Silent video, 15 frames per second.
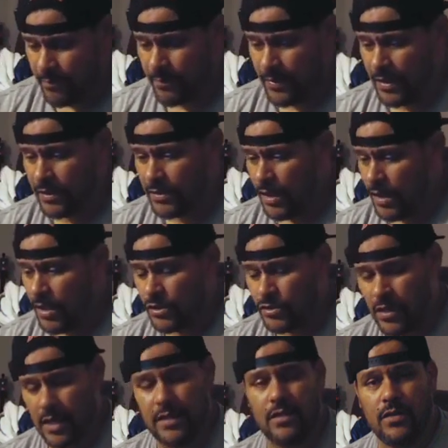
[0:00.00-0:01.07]
I've been
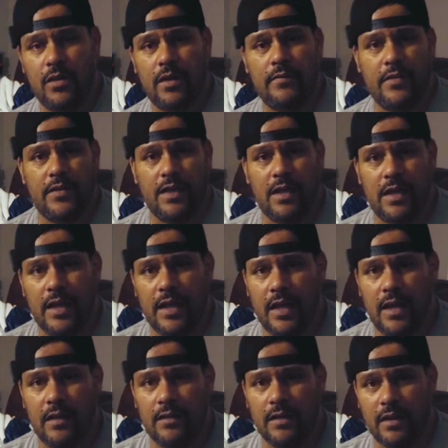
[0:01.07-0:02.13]
trying to learn everything I
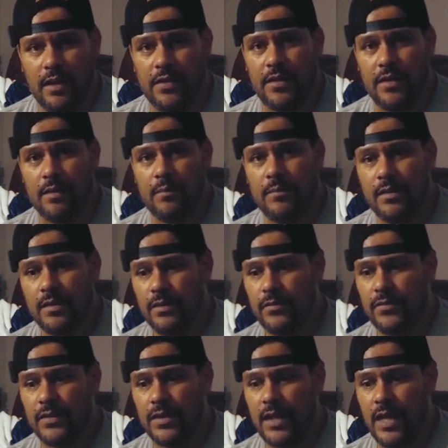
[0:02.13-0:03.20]
can lithium
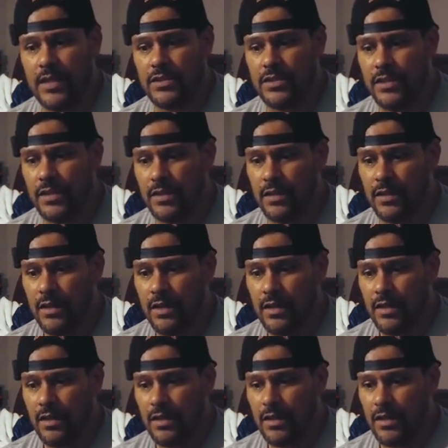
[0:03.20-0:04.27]
for the last year.
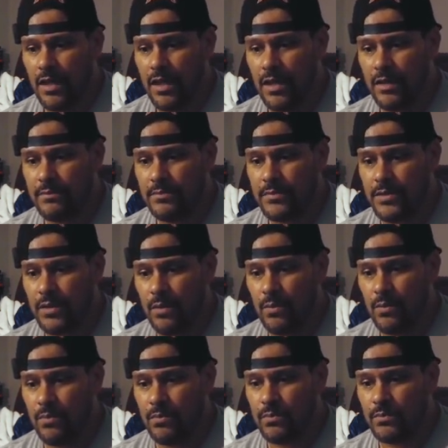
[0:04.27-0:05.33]

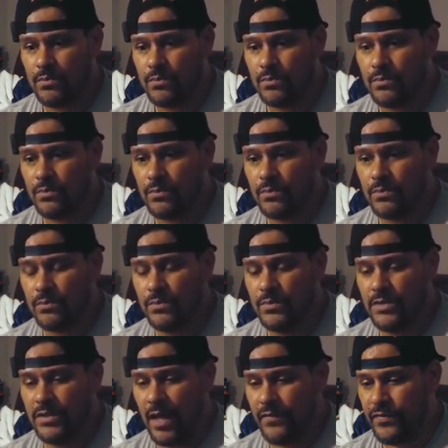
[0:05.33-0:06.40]
So
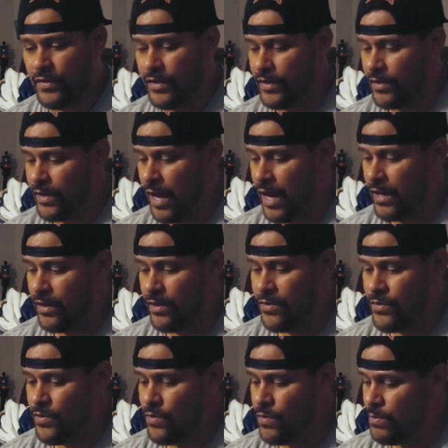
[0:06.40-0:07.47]
definitely not a
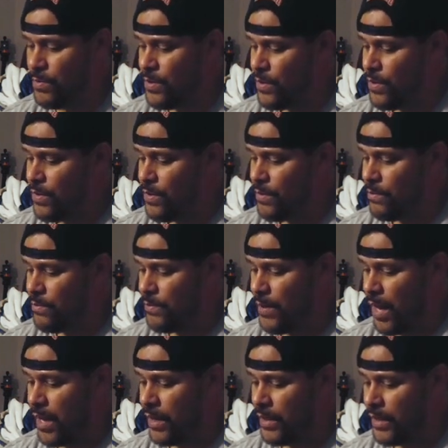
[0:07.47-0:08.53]
noob,
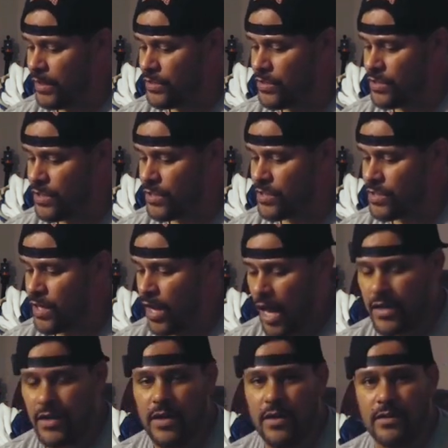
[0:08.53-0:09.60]
but he's just
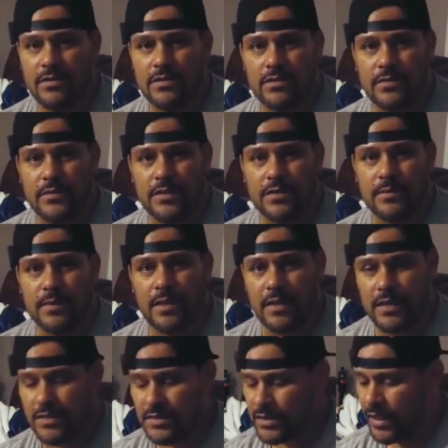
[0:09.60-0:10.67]
got years of
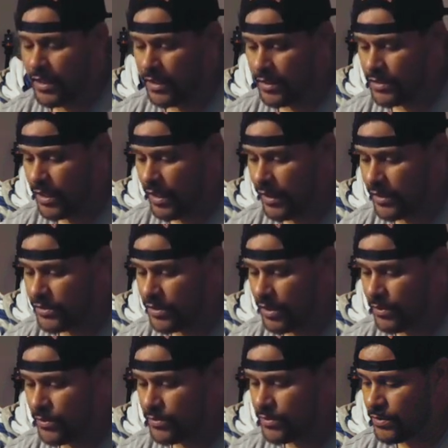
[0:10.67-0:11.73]
experience, and it
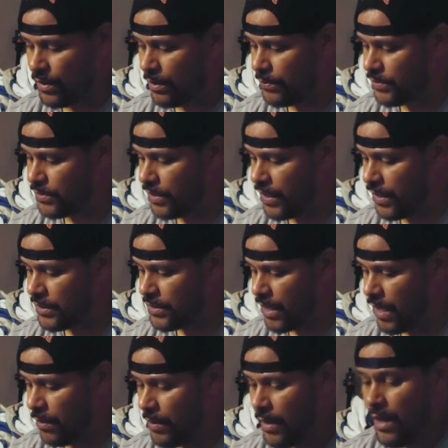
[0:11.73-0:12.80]
shows. So I appreciate his
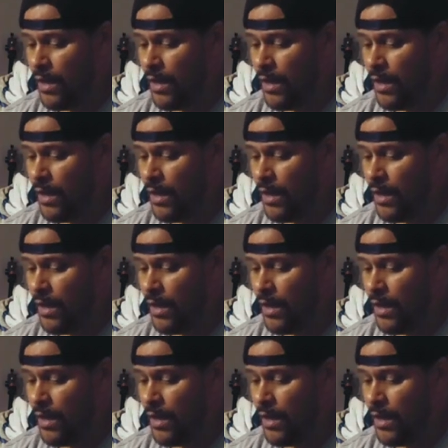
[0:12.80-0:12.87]
help.